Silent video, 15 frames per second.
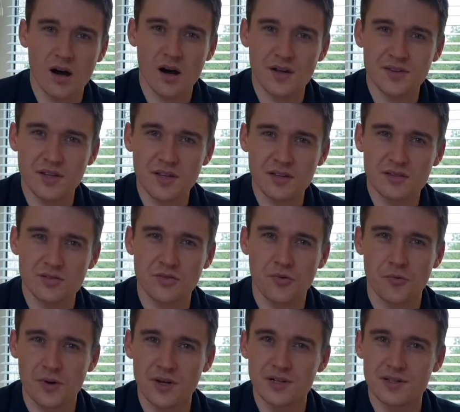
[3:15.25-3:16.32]
I think the
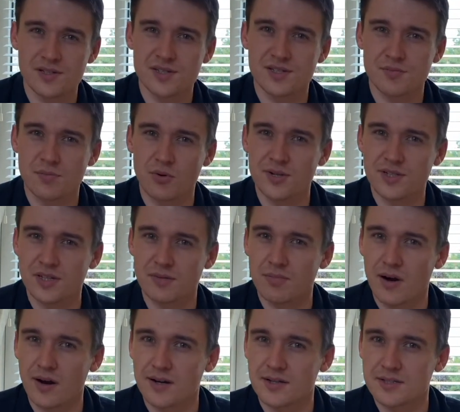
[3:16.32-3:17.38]
real disappointing
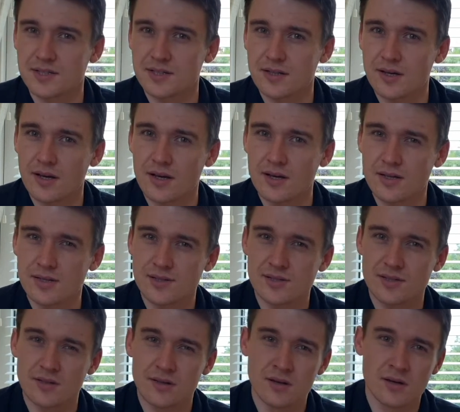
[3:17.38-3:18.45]
part is